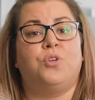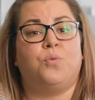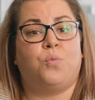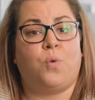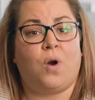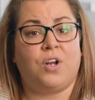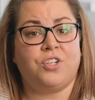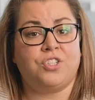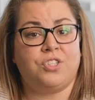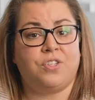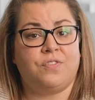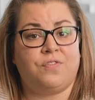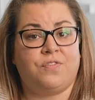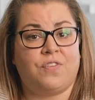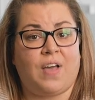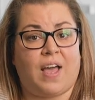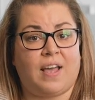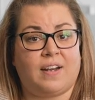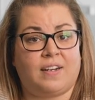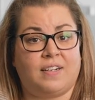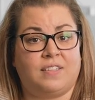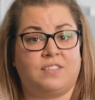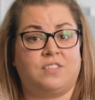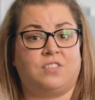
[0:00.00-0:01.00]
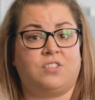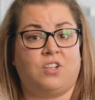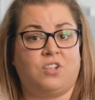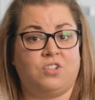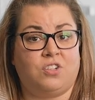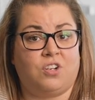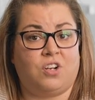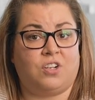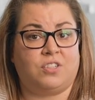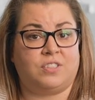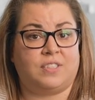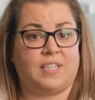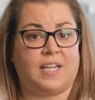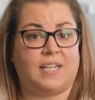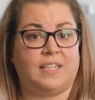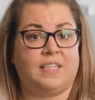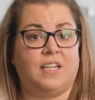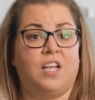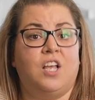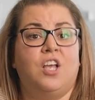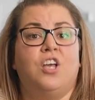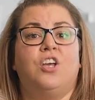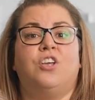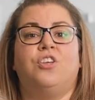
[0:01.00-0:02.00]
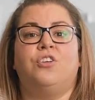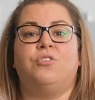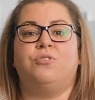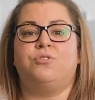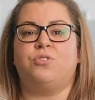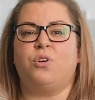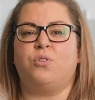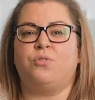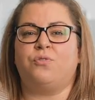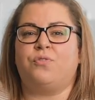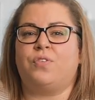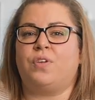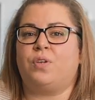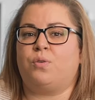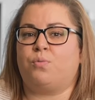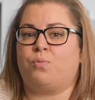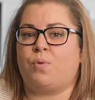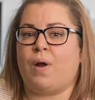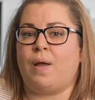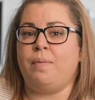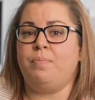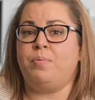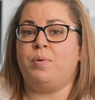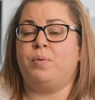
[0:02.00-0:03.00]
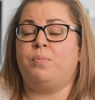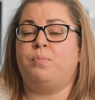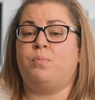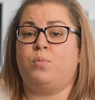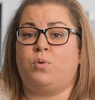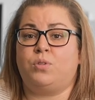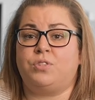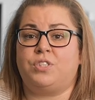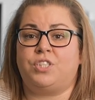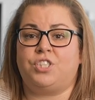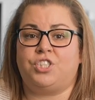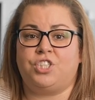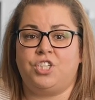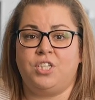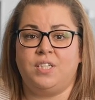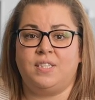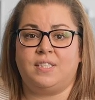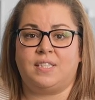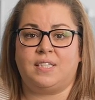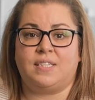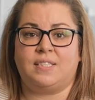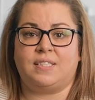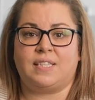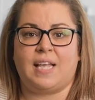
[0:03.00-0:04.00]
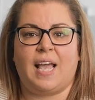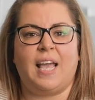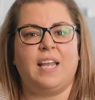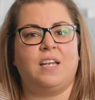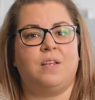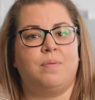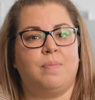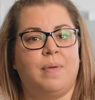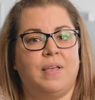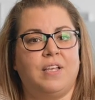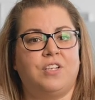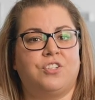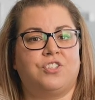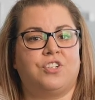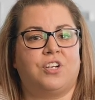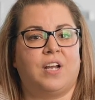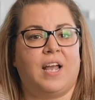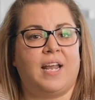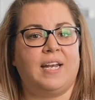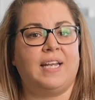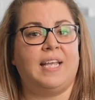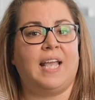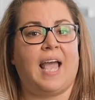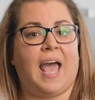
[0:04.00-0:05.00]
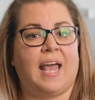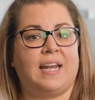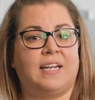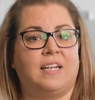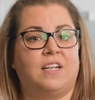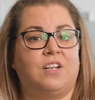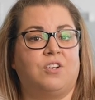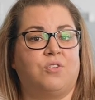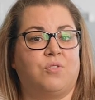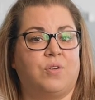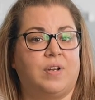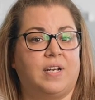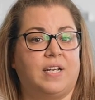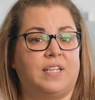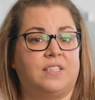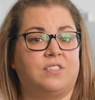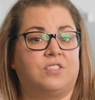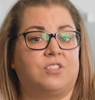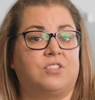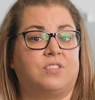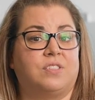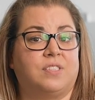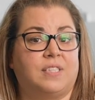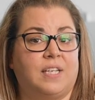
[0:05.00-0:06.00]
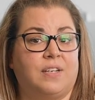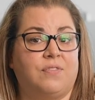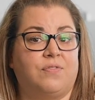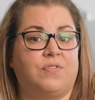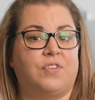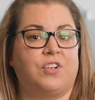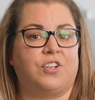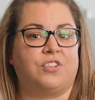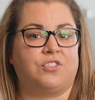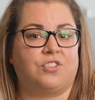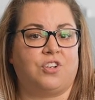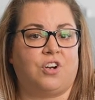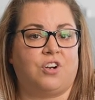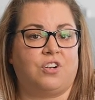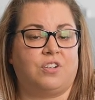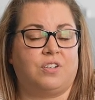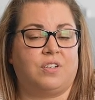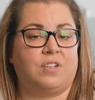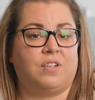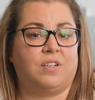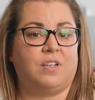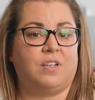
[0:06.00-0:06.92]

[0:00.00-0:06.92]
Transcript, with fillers: watch the fat and salt content you don't feed ripe, moldy cheeses, and you make sure any added ingredients are safe for your dog.